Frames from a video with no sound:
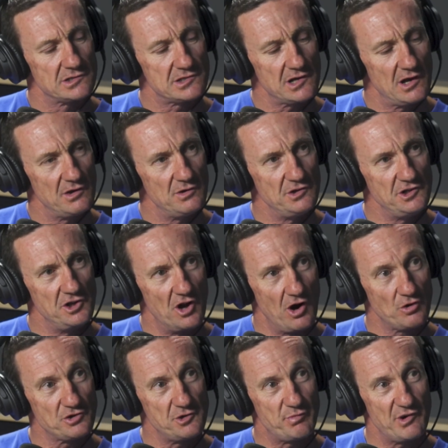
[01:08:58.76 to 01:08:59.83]
So you'd
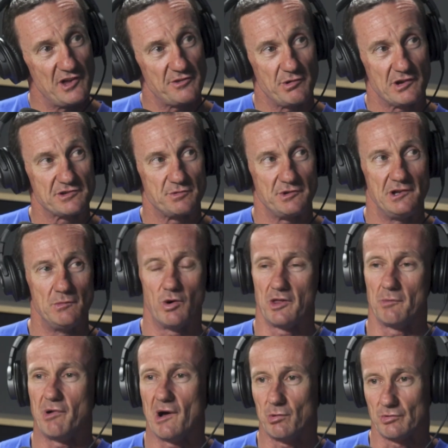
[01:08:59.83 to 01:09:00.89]
hold your breath because we didn't
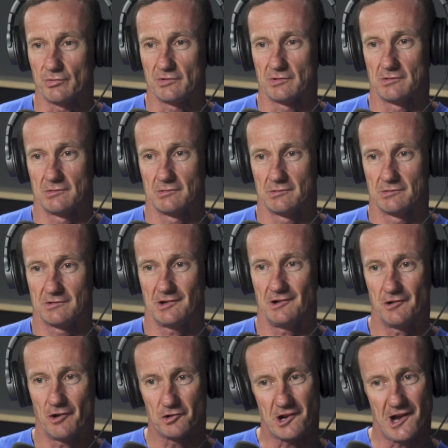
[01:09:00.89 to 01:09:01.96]
want the bubbles. So
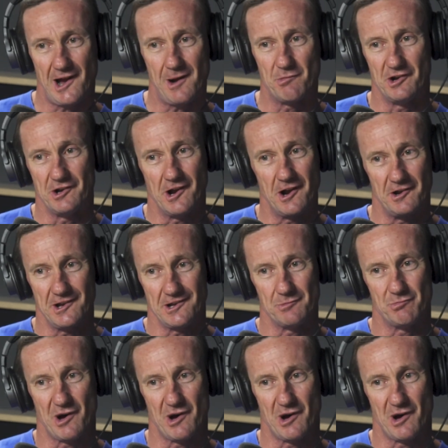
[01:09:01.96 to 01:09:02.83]
you're on camera, you don't need